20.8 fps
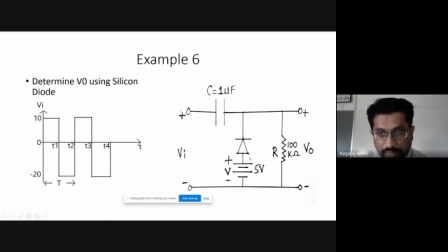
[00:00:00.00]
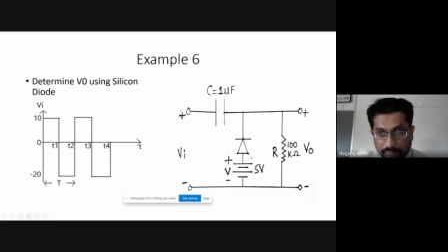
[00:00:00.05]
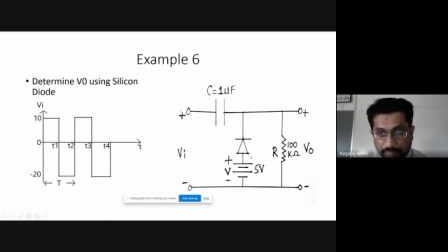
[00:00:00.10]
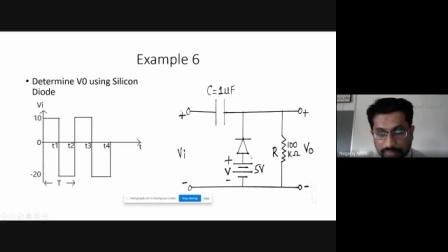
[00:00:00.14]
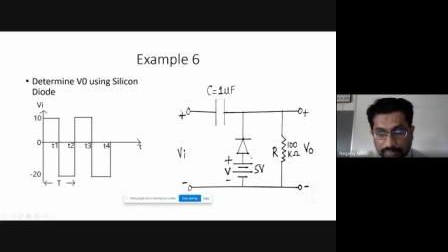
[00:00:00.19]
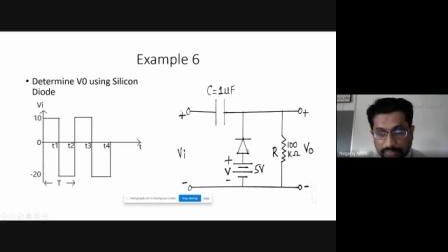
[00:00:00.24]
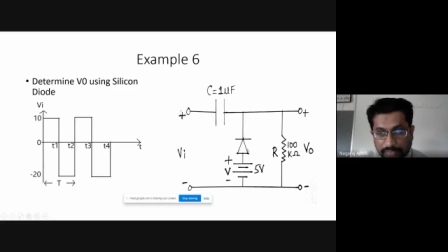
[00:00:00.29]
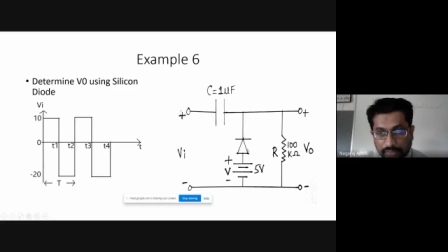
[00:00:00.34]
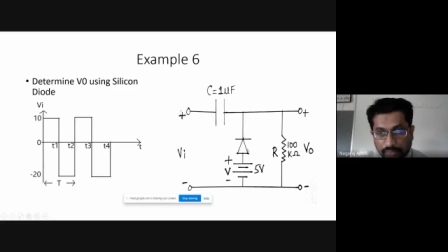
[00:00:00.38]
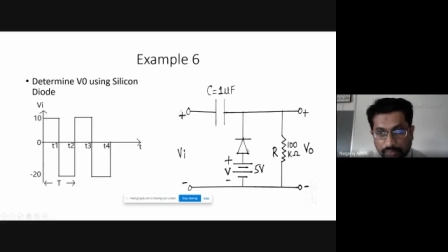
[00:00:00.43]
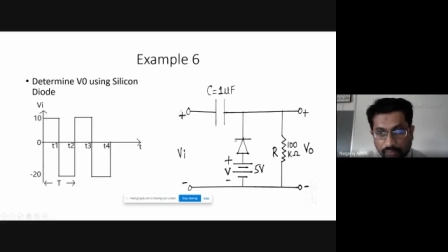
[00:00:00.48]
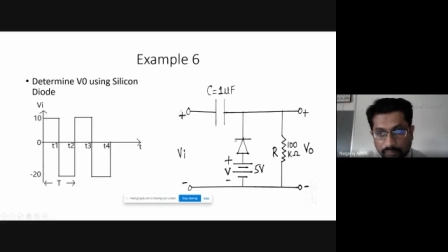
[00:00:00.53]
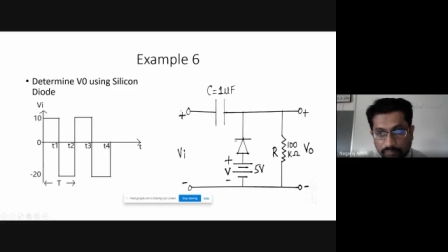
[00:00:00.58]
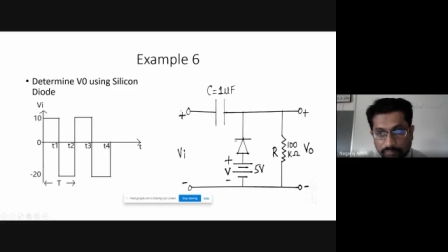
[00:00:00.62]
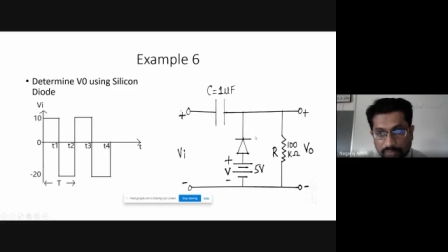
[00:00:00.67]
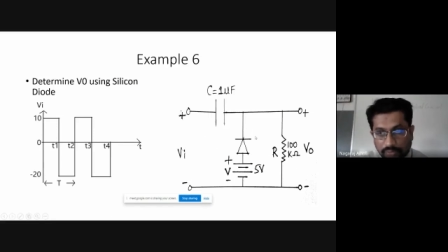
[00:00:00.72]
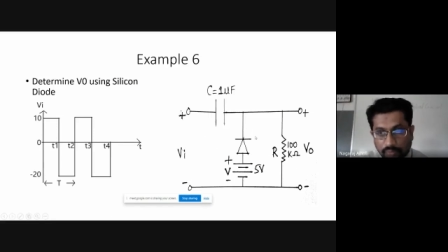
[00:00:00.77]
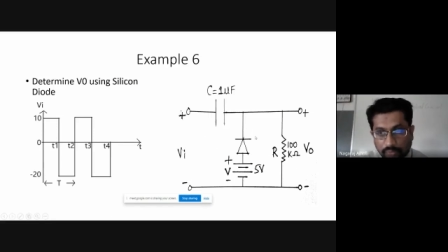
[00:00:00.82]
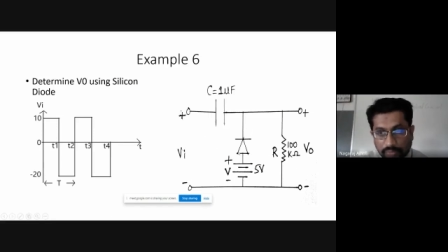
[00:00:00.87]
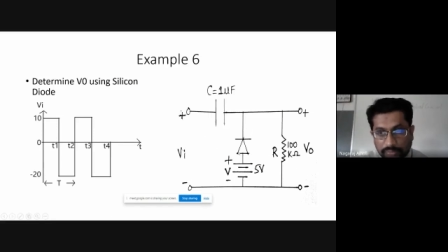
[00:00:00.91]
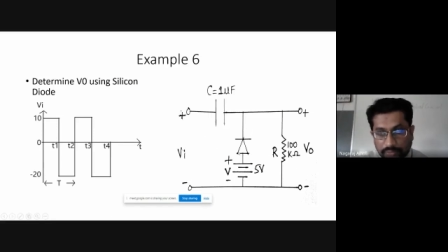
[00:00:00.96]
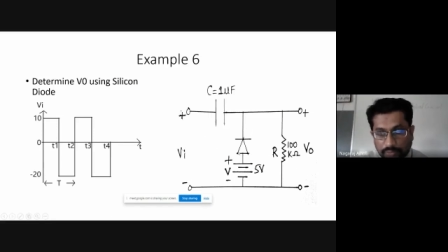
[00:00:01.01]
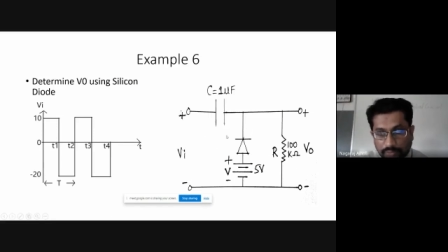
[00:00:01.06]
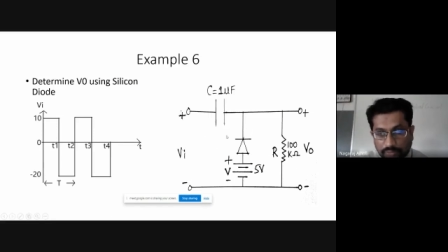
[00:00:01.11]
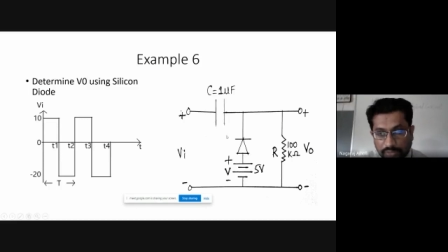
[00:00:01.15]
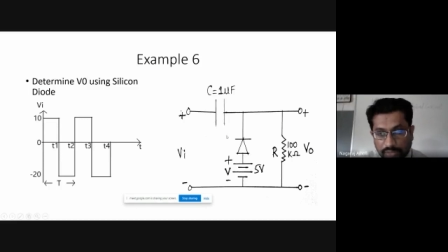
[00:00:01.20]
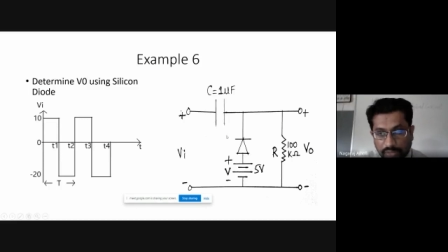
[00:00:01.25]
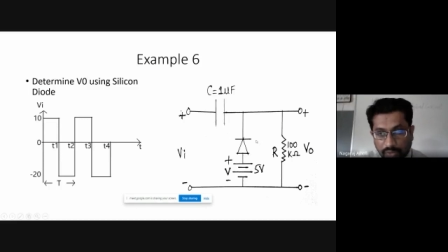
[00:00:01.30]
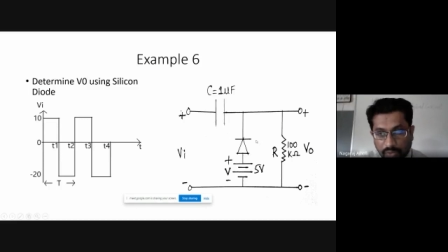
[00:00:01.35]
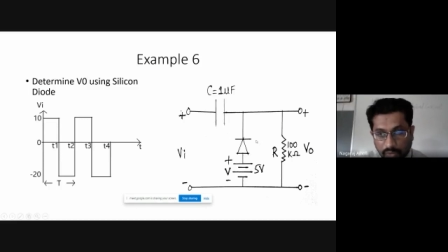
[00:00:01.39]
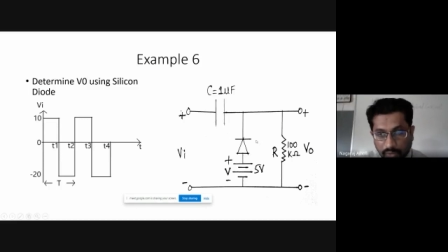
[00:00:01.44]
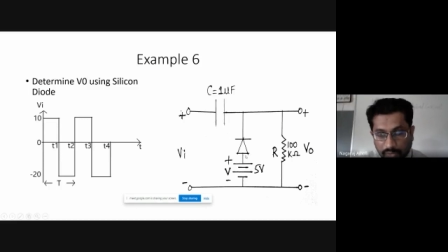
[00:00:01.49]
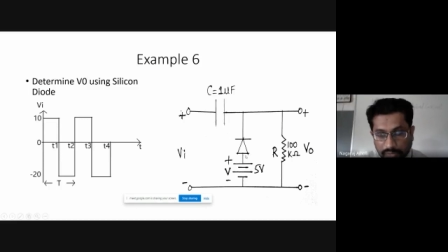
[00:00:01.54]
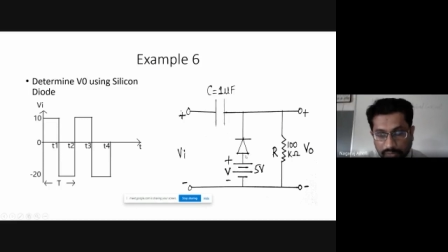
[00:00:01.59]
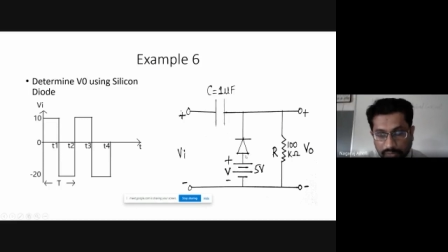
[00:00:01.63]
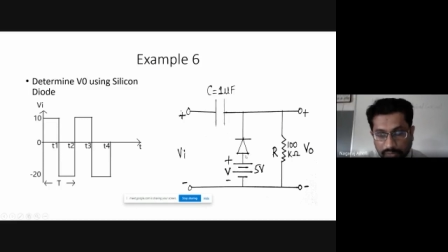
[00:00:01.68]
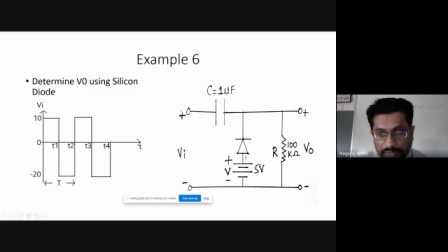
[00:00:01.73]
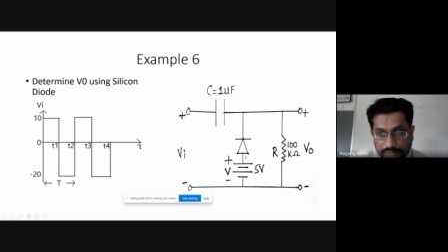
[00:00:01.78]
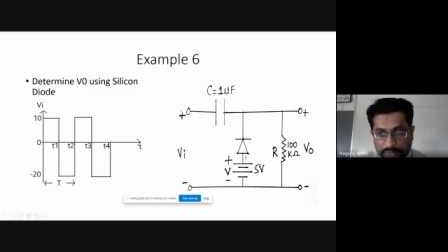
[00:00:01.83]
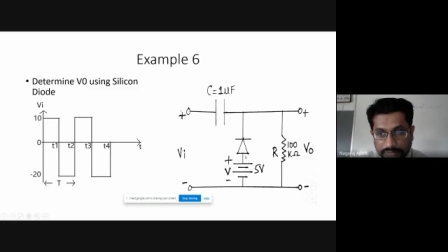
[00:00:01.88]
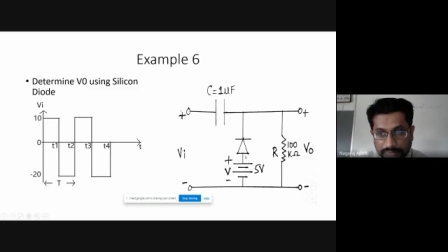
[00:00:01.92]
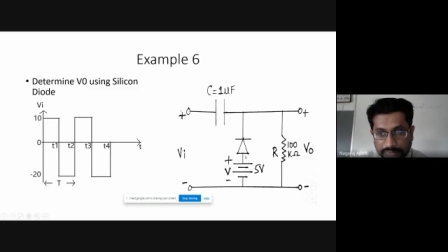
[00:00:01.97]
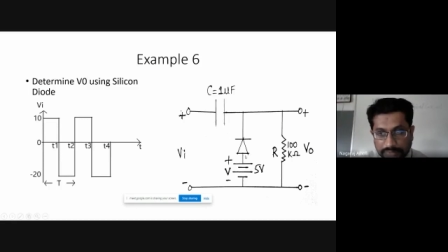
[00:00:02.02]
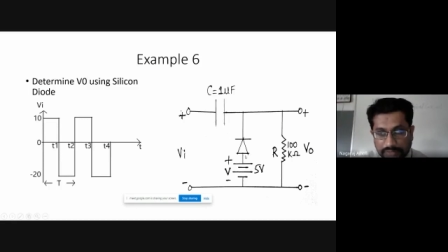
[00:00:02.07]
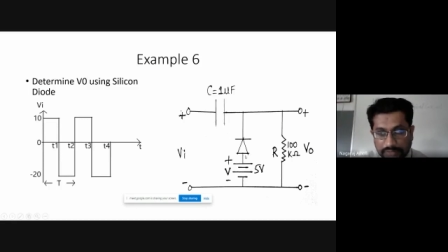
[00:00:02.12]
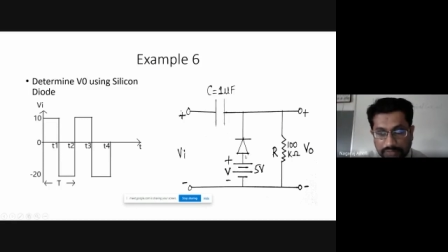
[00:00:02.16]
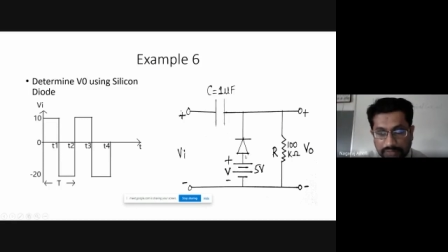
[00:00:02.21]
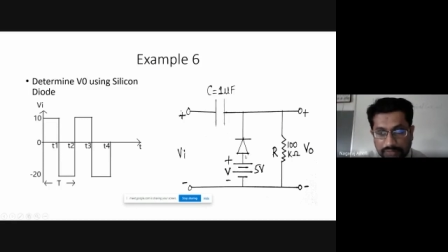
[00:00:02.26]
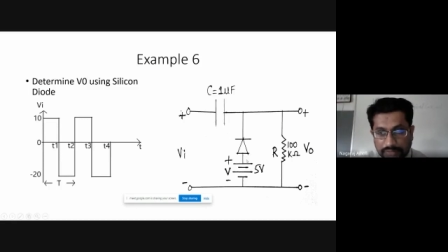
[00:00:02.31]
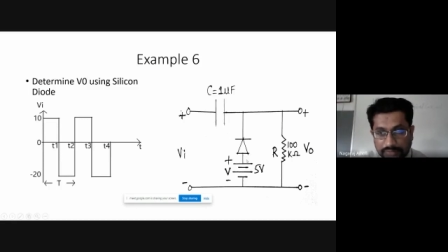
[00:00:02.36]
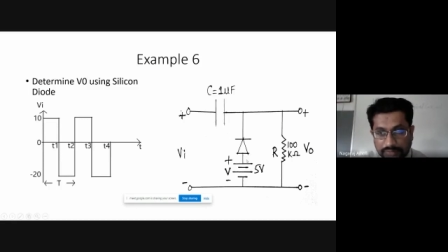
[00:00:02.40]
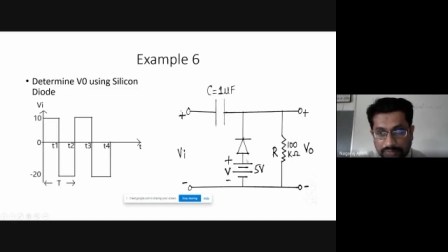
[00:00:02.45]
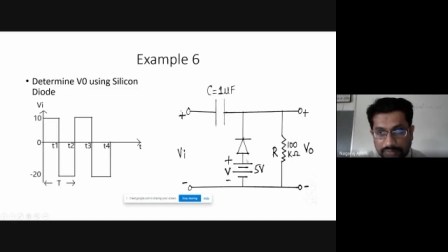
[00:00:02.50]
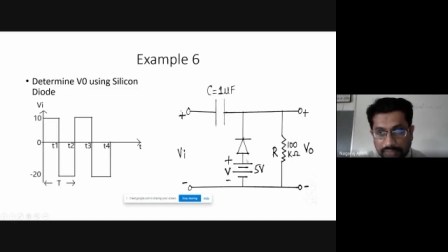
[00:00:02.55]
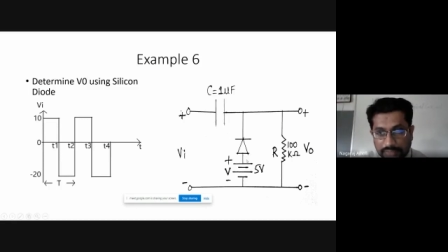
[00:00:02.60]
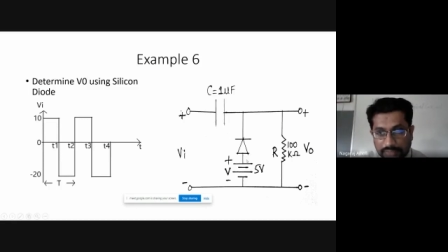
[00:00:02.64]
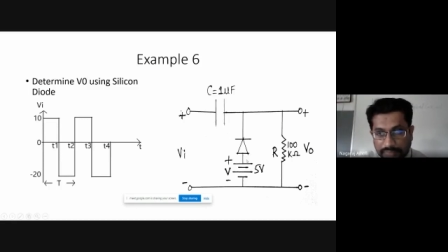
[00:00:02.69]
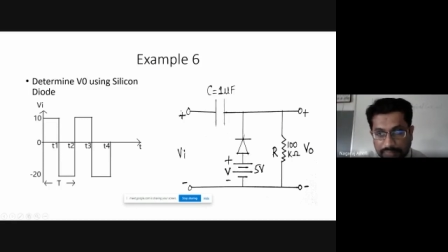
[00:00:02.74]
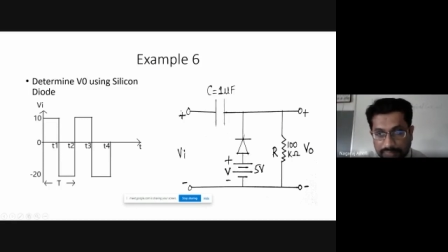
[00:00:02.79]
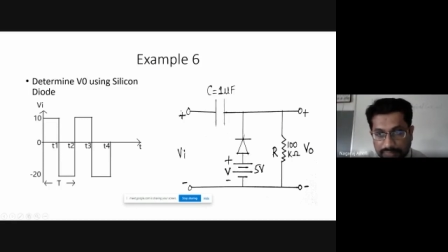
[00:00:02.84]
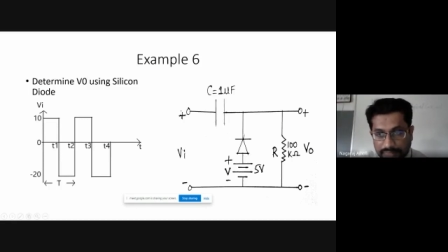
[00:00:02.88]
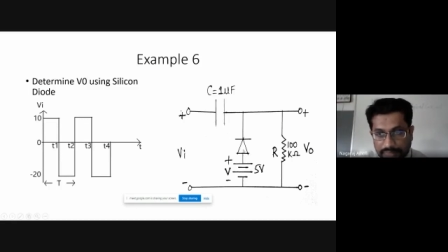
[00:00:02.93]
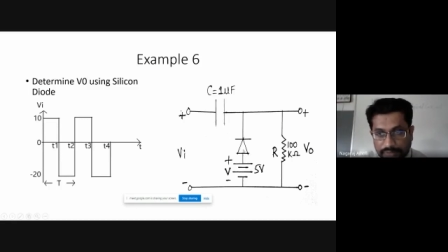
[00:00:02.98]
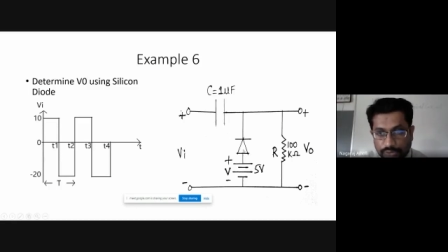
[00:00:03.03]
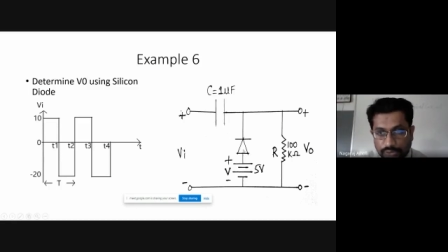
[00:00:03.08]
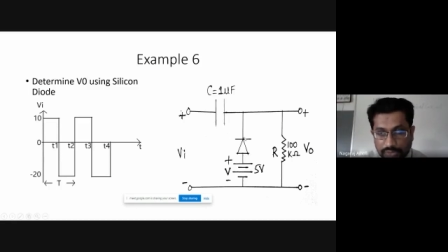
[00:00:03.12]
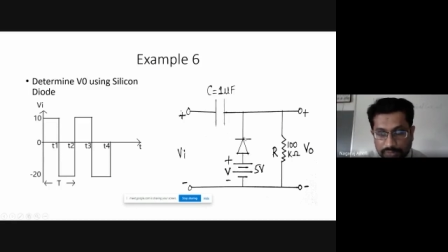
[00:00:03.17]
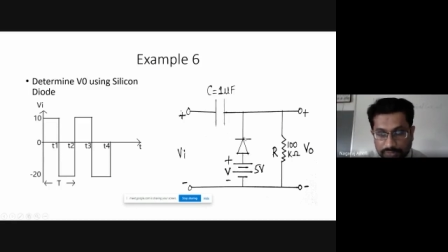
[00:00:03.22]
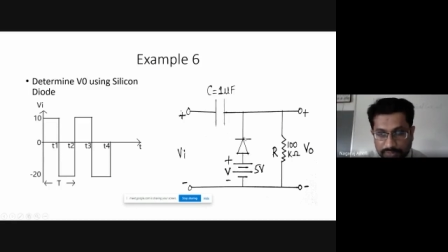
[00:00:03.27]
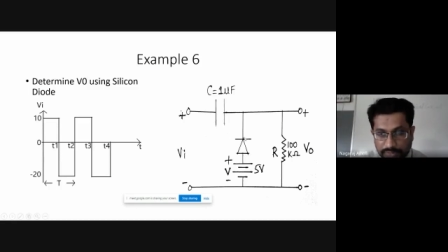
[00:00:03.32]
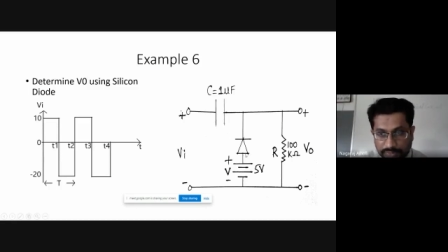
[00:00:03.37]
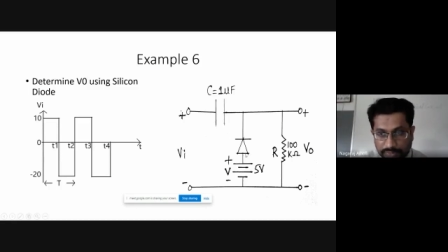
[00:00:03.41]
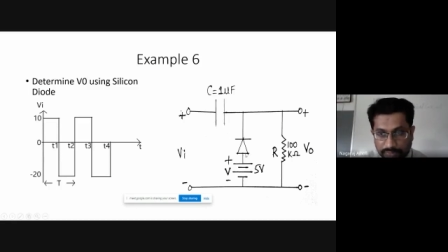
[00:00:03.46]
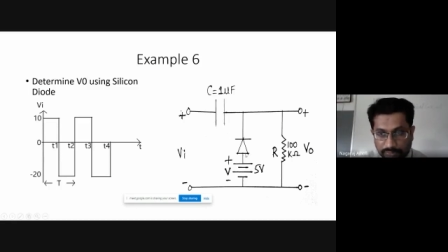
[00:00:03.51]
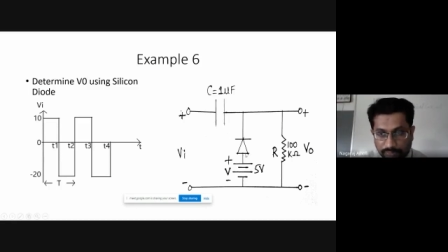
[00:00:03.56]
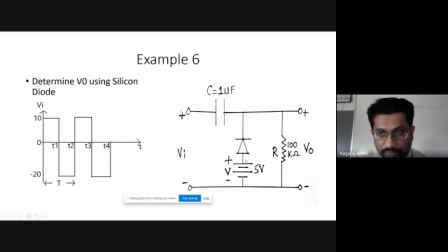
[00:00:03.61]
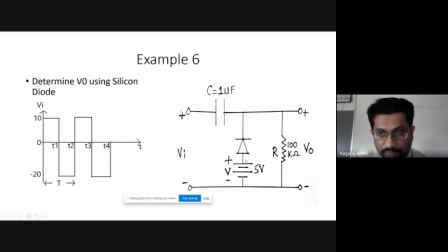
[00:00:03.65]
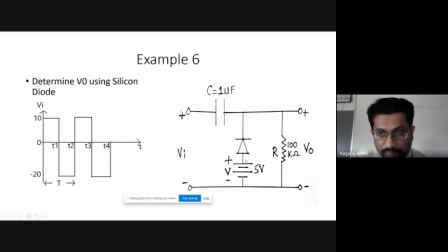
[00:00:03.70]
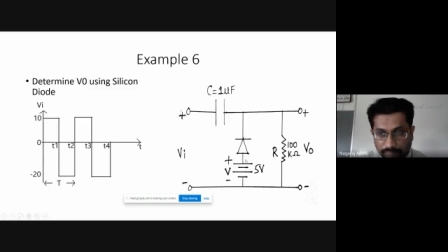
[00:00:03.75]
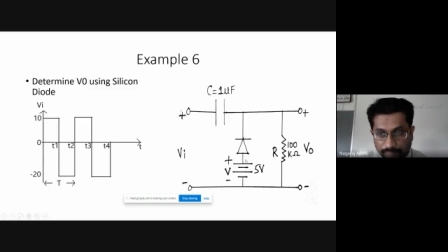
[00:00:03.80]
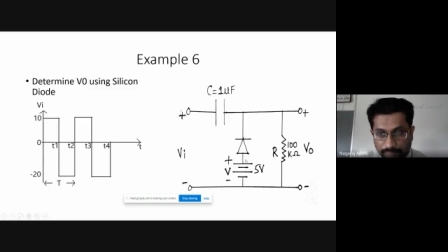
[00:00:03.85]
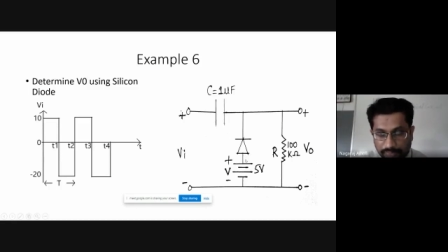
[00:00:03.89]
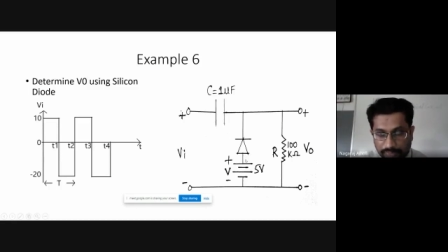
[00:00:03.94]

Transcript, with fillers: When the diode will go into the on state, then it is a short circuit.